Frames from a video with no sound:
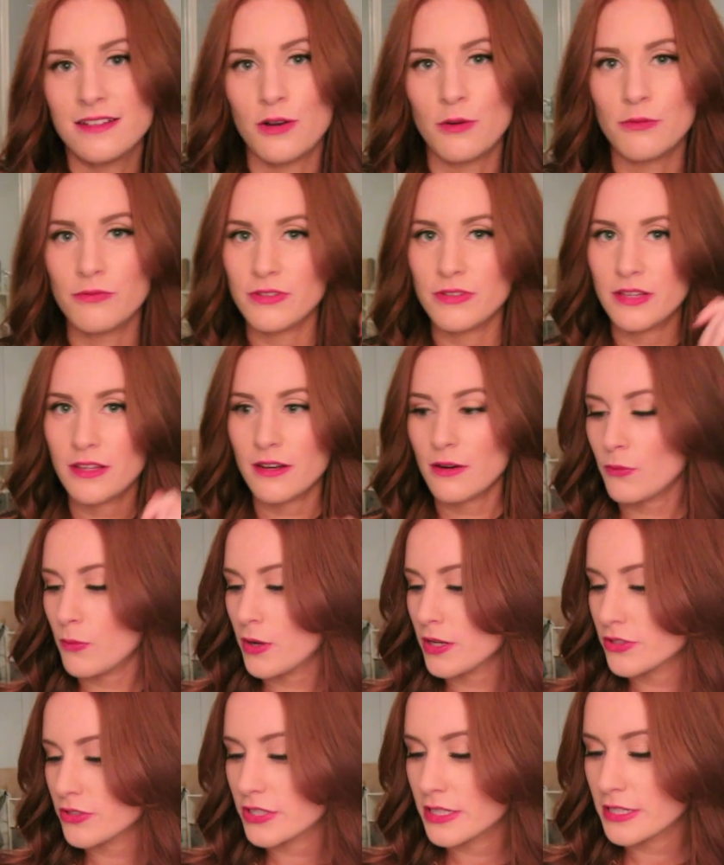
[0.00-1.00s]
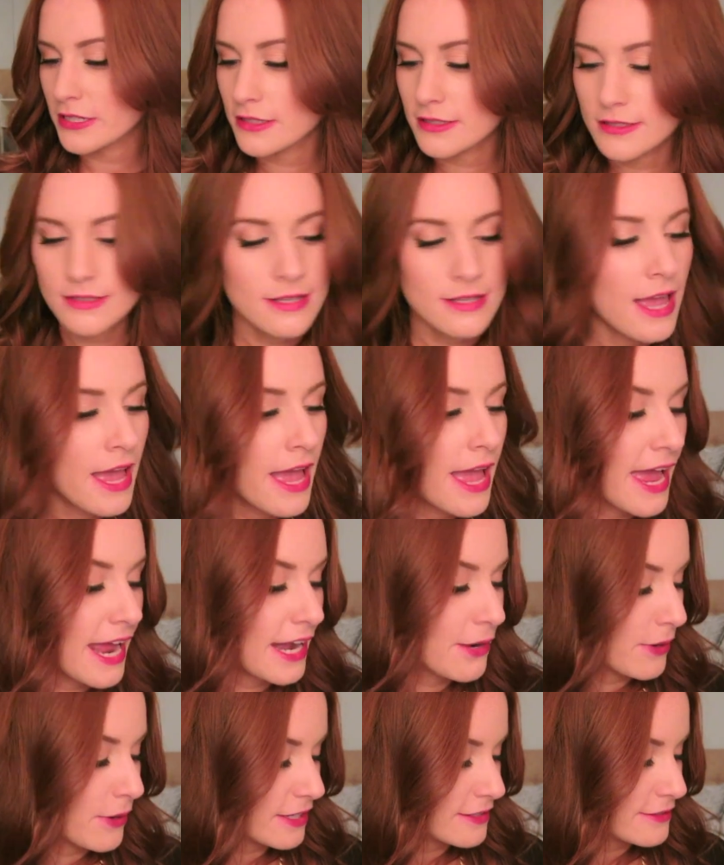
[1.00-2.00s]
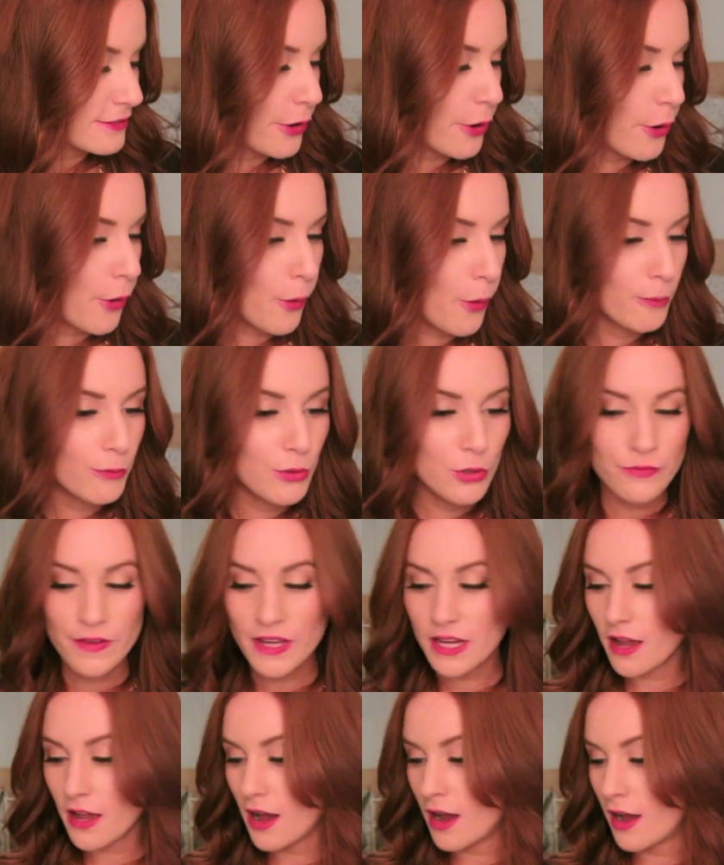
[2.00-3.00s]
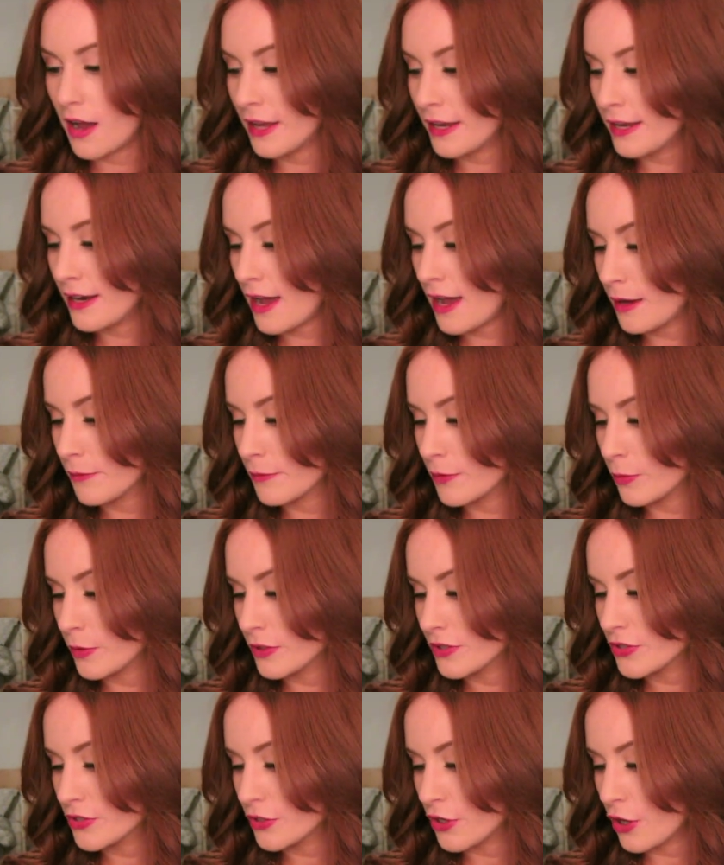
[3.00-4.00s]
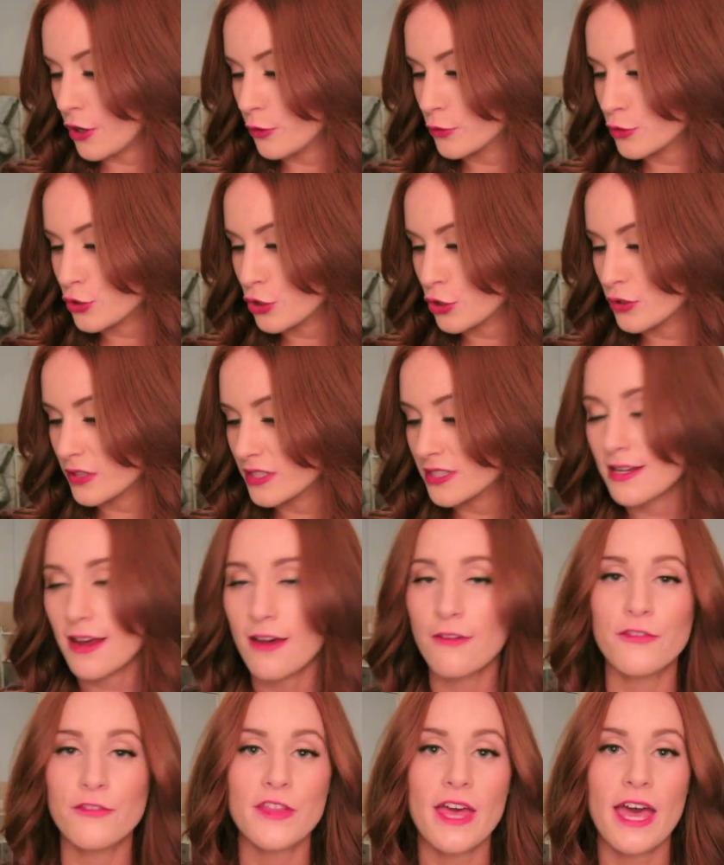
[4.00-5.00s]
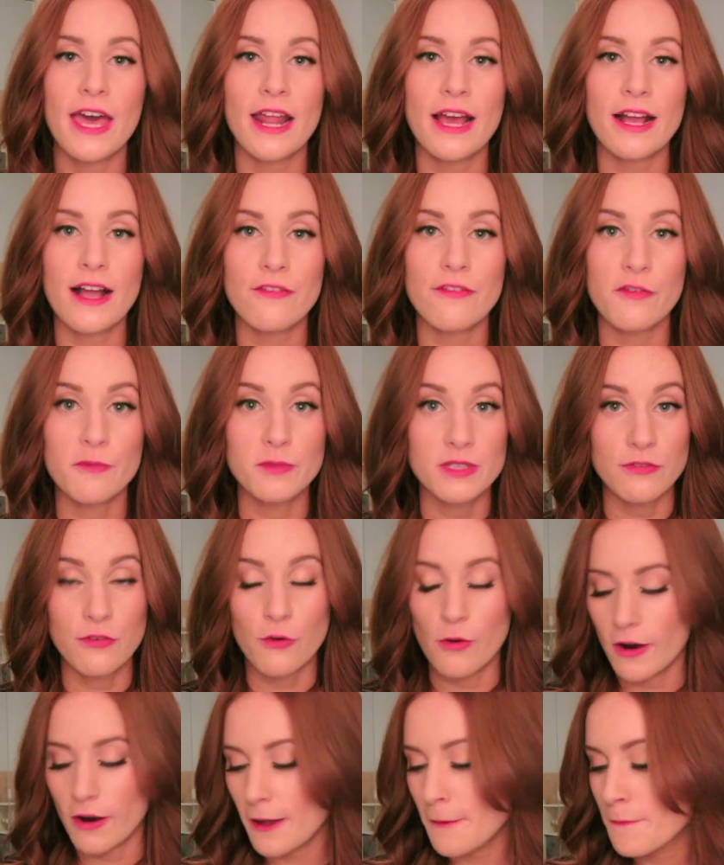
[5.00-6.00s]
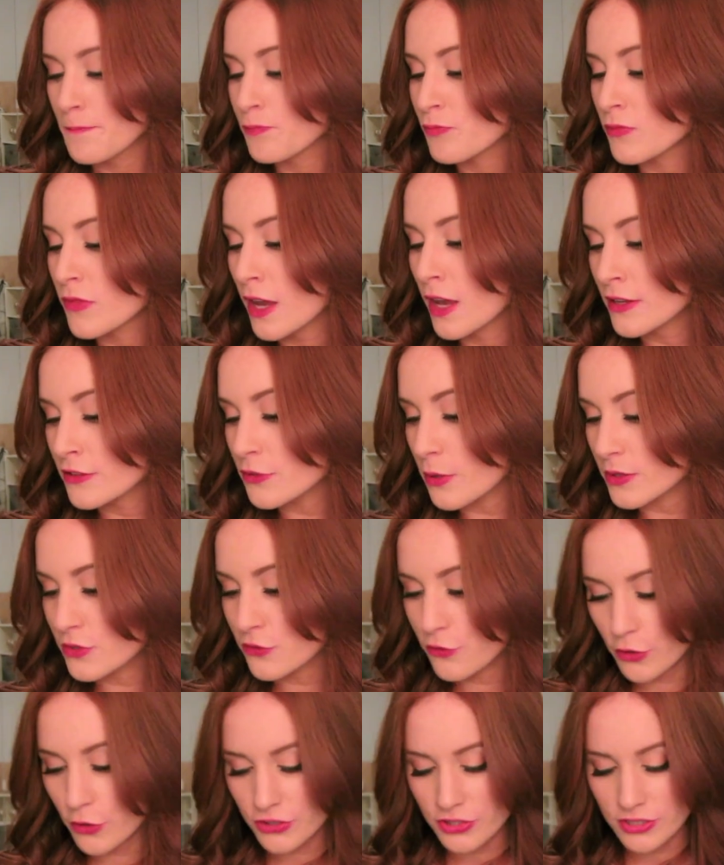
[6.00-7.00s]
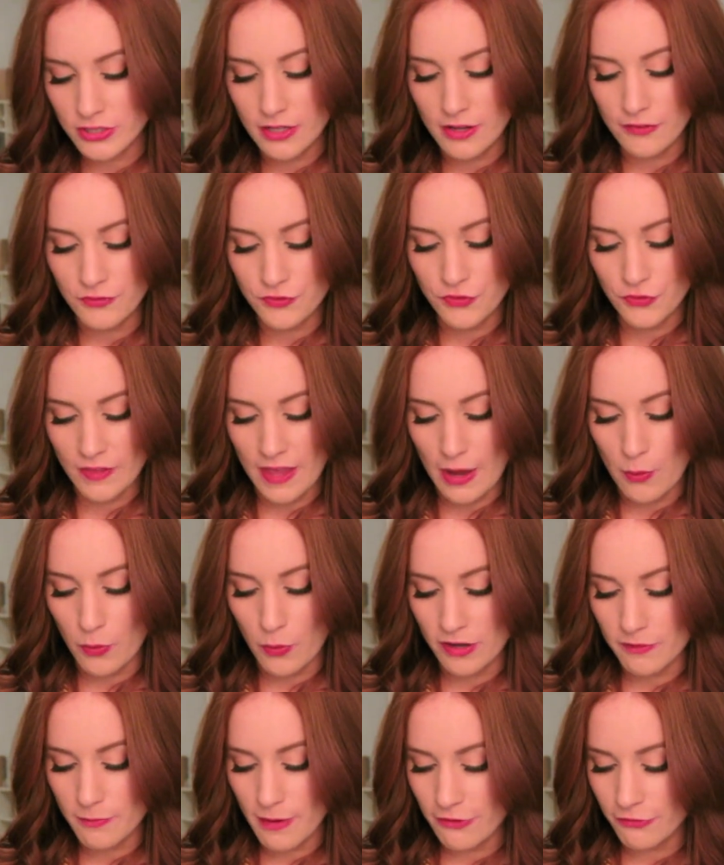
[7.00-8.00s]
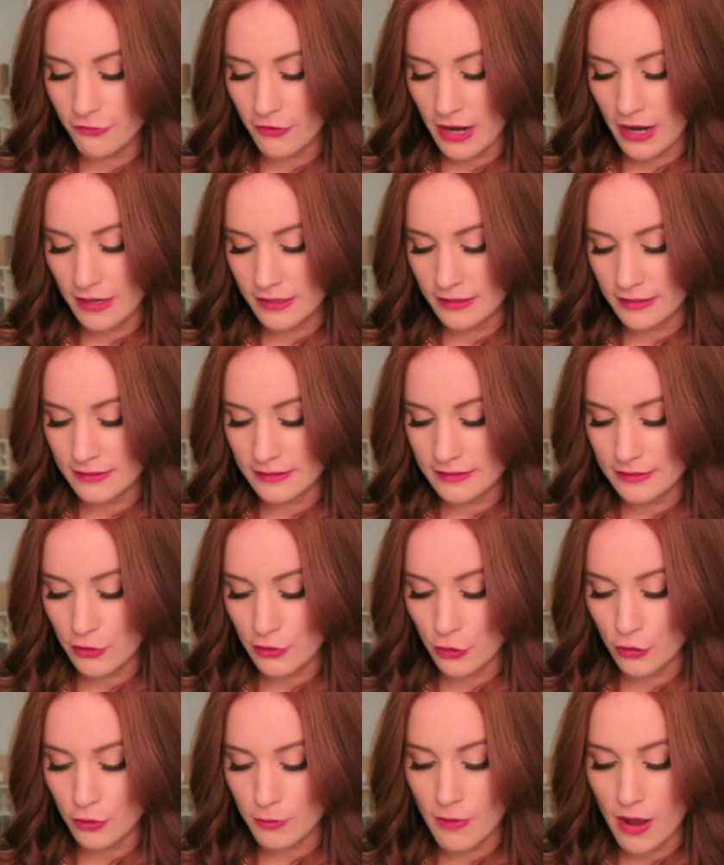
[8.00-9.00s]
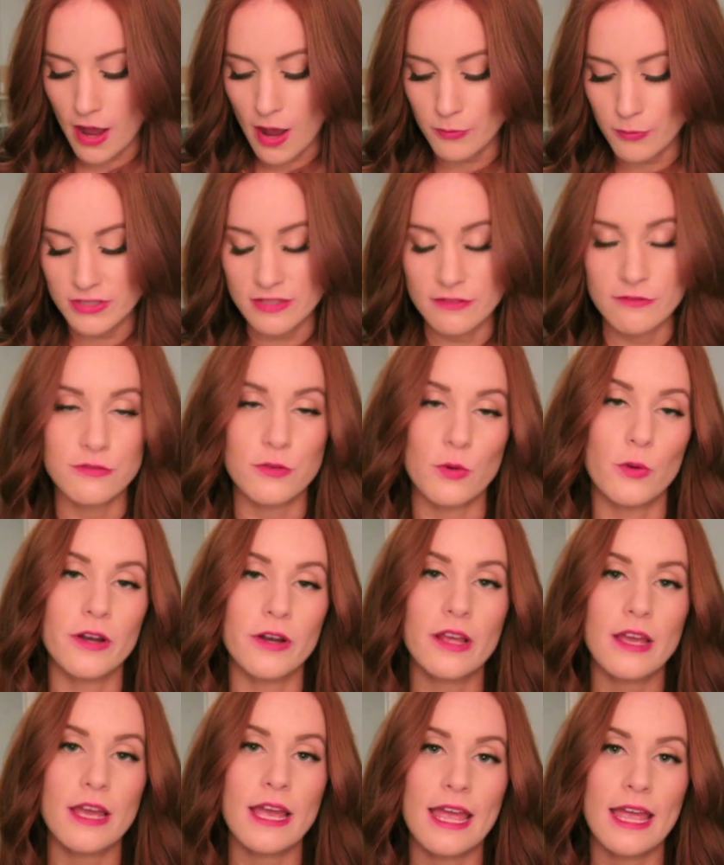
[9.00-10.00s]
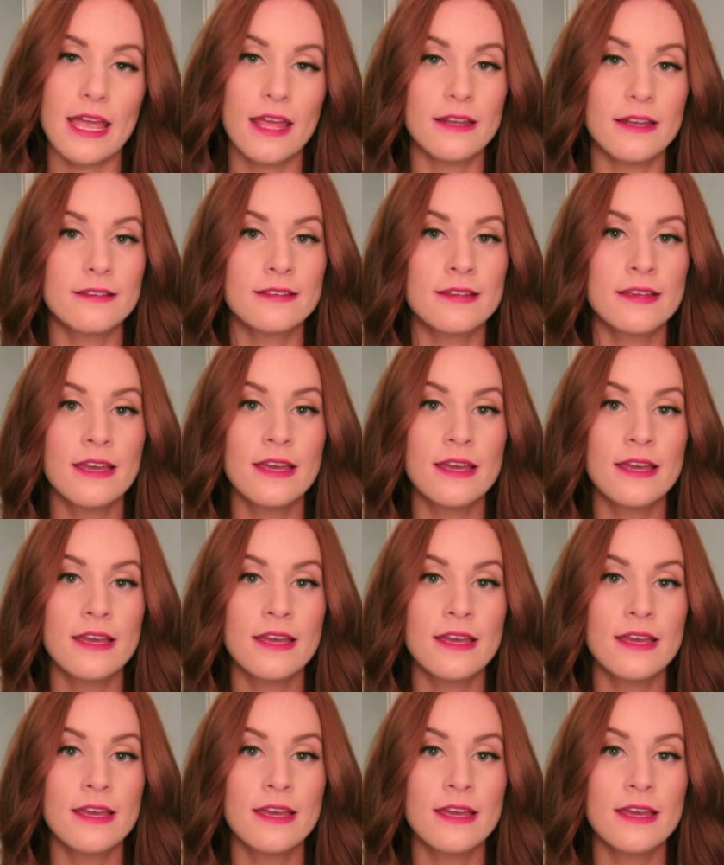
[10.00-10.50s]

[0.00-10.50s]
Hopefully they don't watch this. Anyway, so moving on, I'm going to go to the stuff that I got from Sephora. So I was fortunate enough that one of my friends, her mom was in Florida and